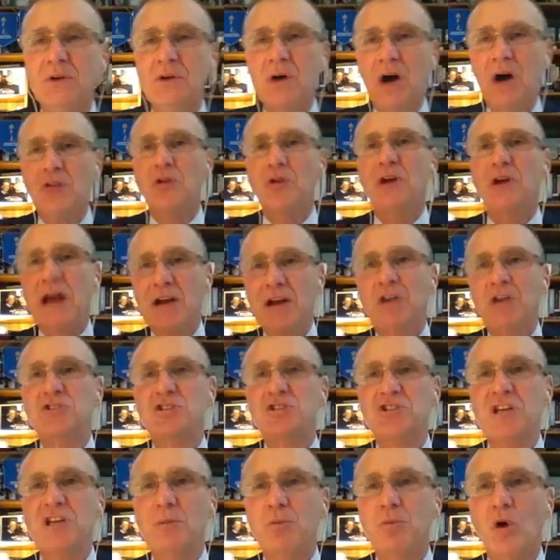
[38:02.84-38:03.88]
than that, I'll
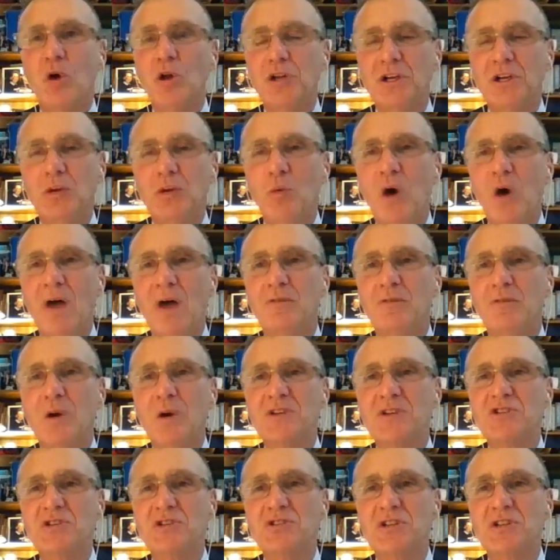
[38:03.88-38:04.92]
just keep rolling and we'll have
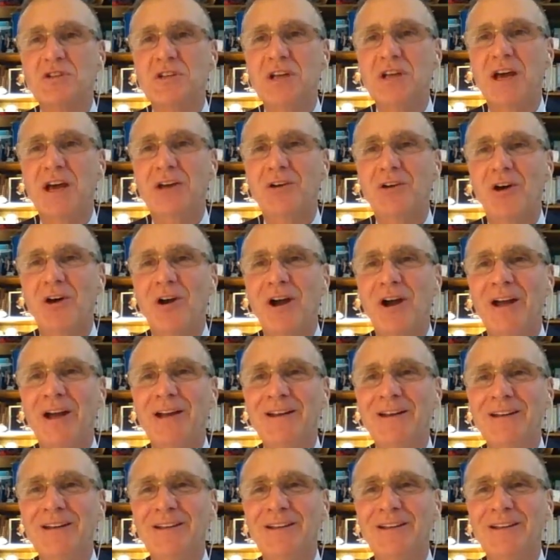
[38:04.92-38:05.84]
questions at the end. All right.